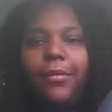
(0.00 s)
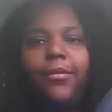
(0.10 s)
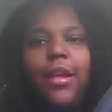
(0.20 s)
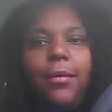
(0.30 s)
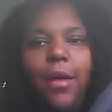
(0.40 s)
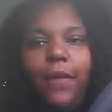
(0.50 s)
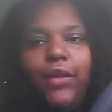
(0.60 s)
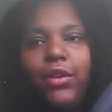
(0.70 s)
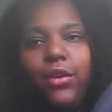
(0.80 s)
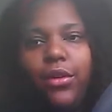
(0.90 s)
in my
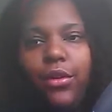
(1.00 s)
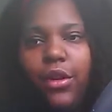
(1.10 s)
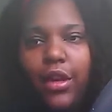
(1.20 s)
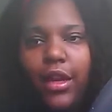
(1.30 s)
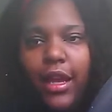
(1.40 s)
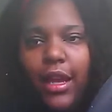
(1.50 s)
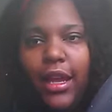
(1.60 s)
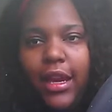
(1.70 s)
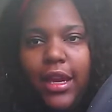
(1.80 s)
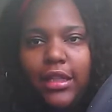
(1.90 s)
vehicle,
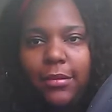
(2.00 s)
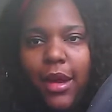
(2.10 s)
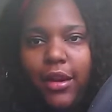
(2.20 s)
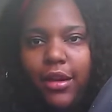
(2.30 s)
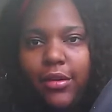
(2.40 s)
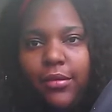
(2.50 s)
and that's about it.